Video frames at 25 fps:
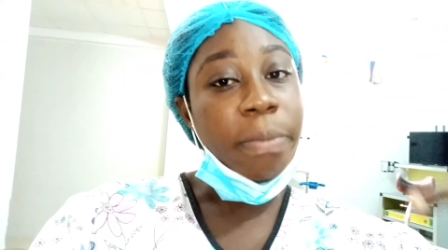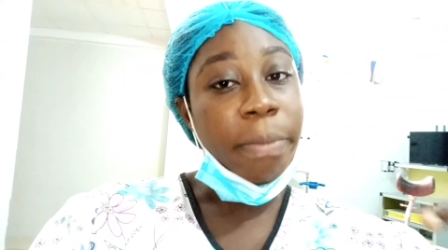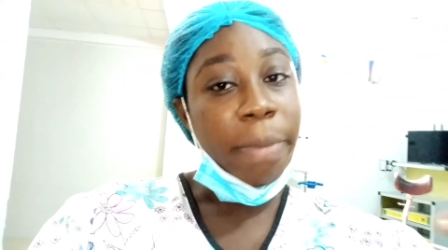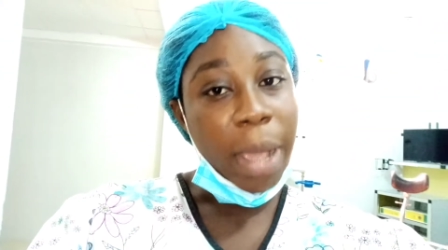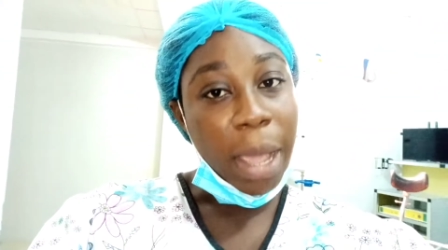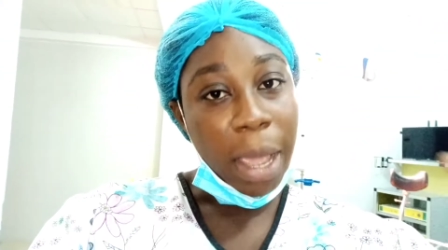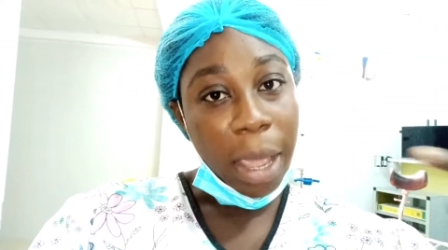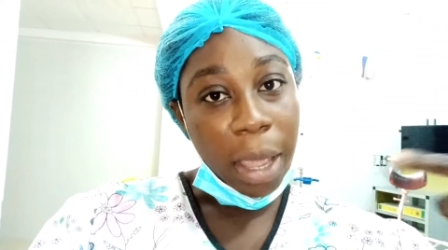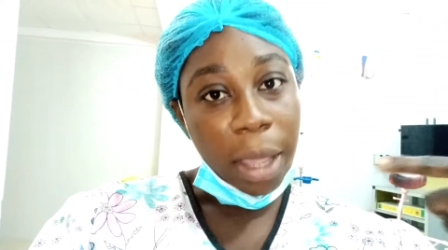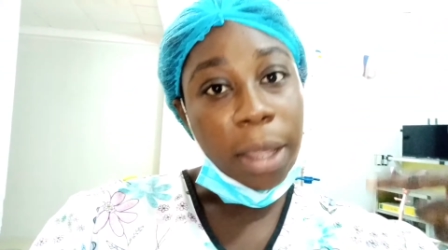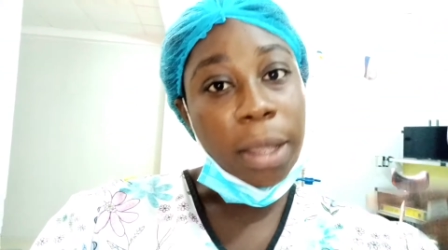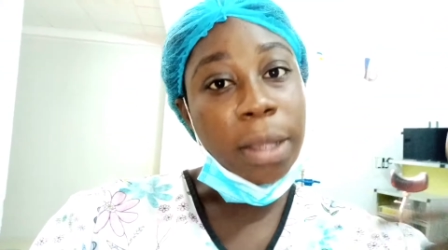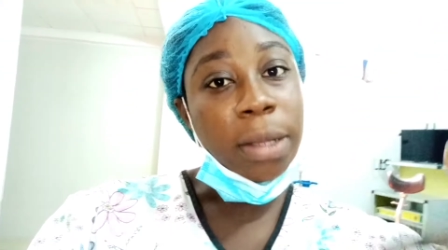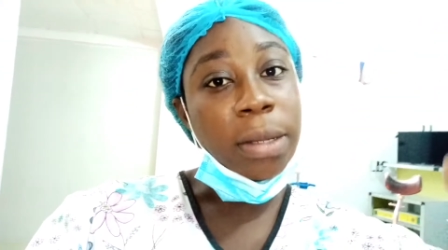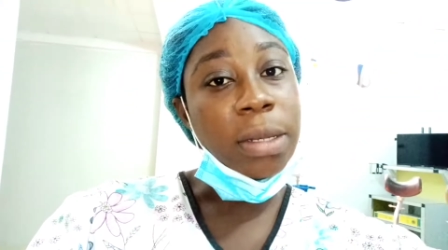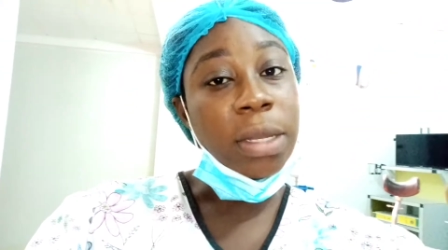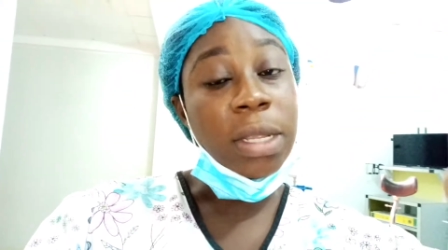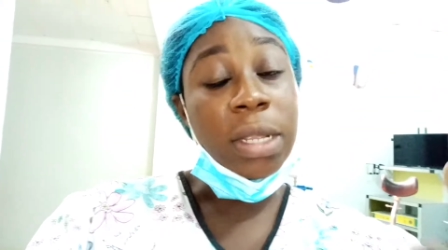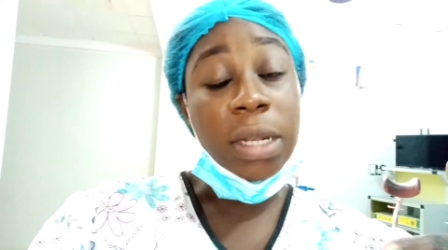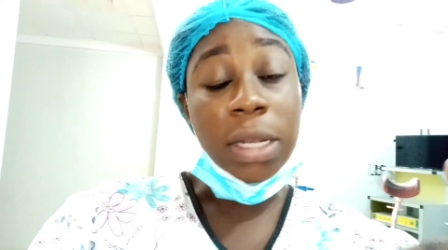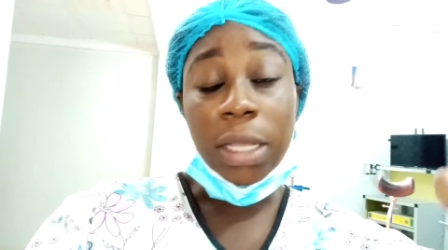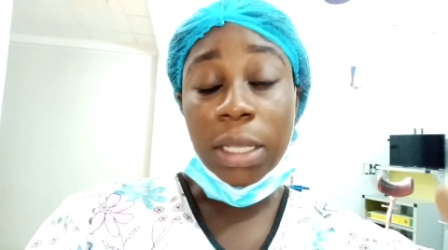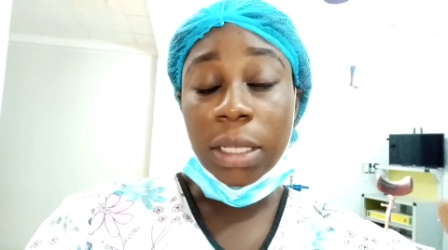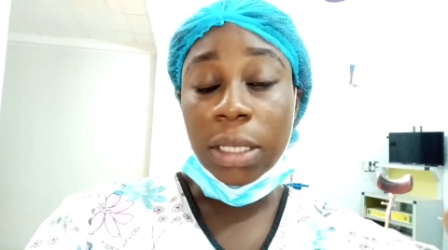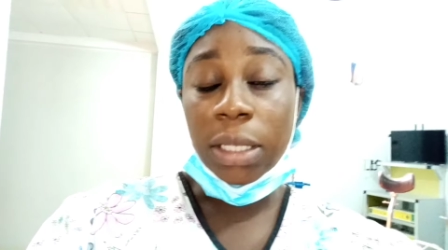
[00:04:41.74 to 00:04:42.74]
by
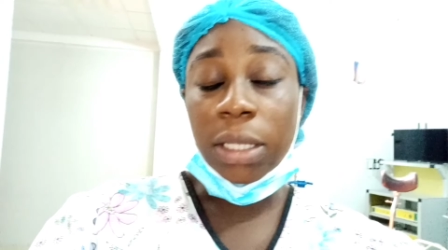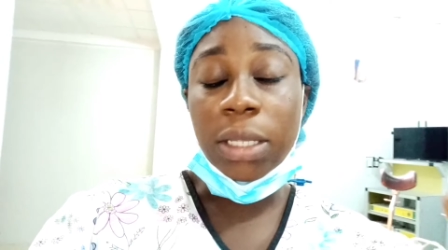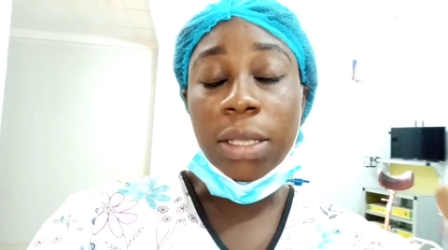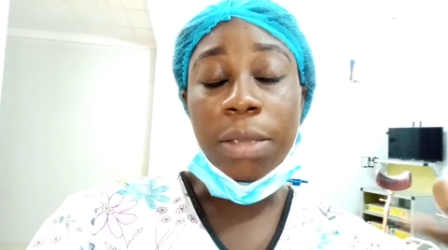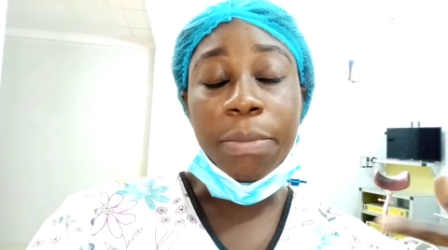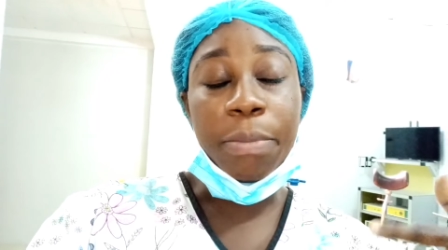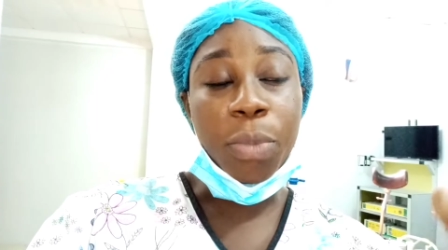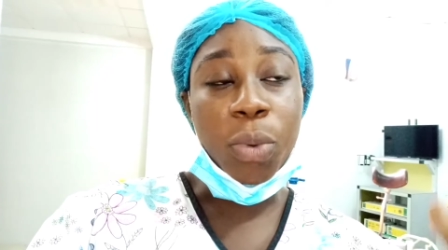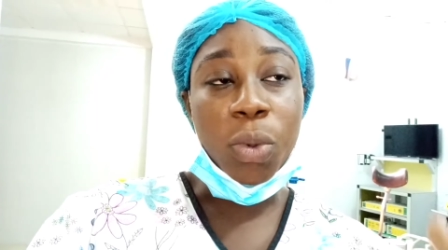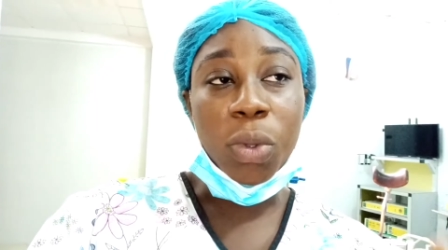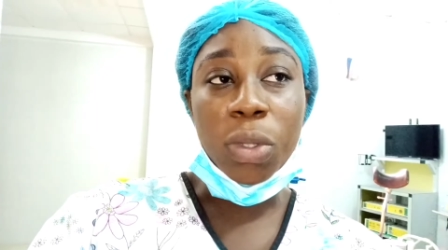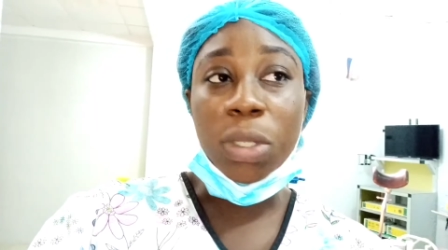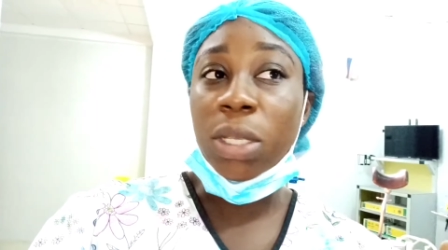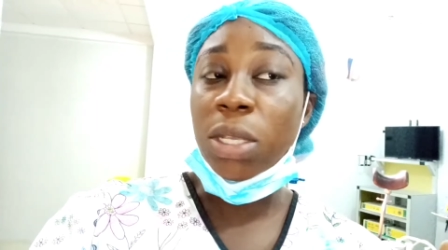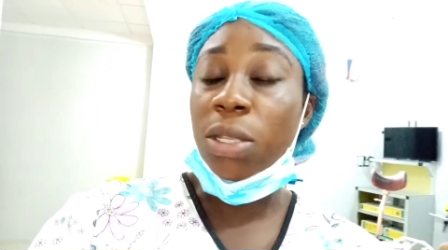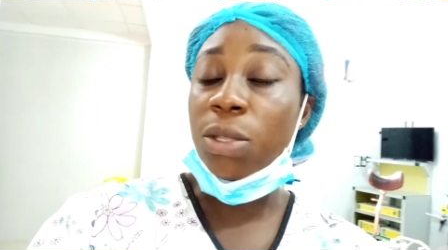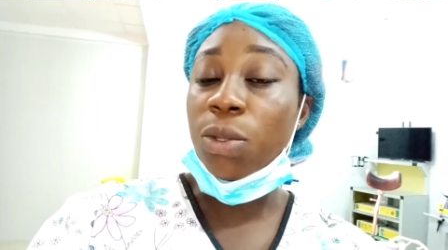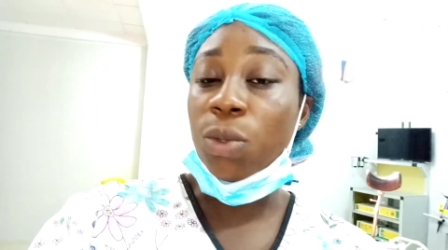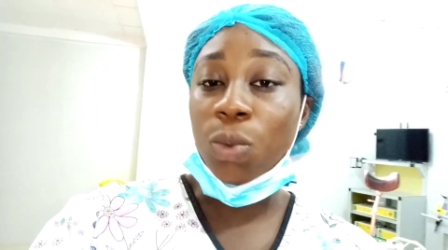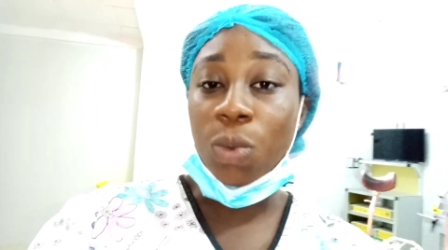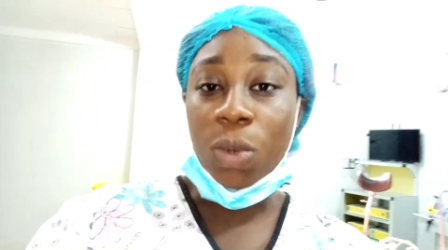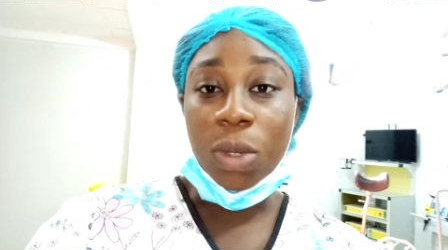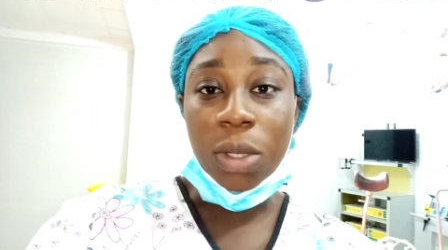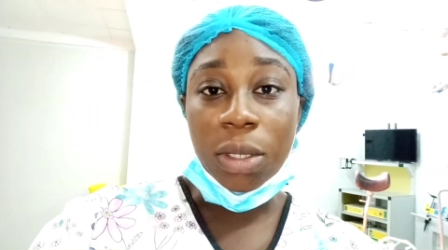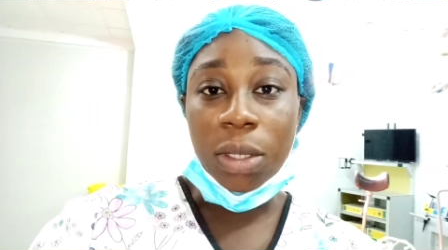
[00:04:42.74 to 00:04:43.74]
the least
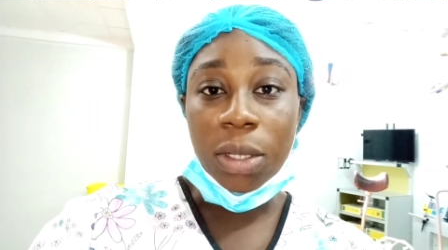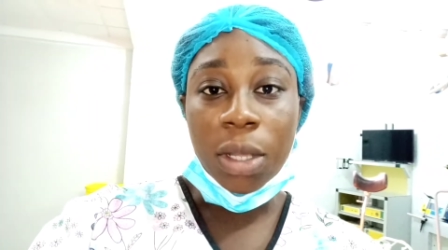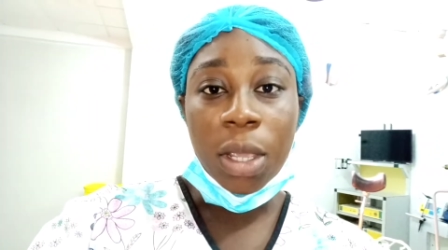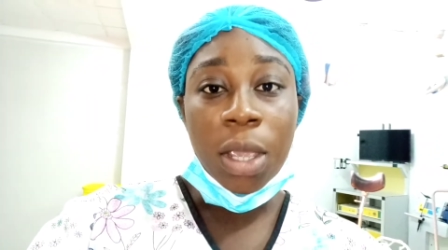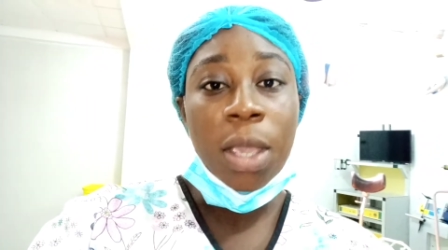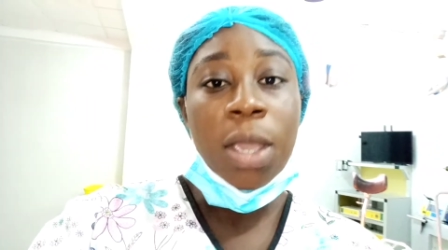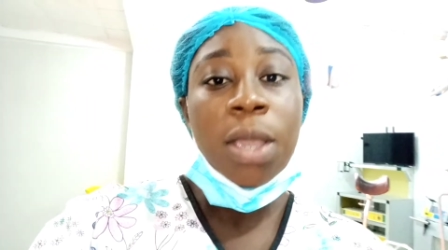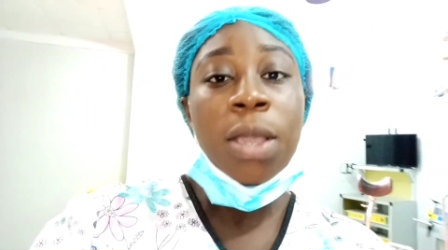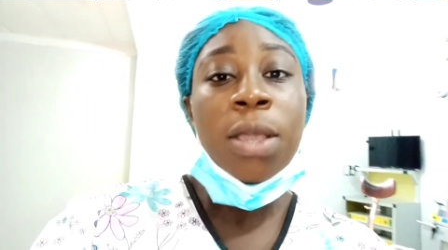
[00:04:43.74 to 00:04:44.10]
important ones.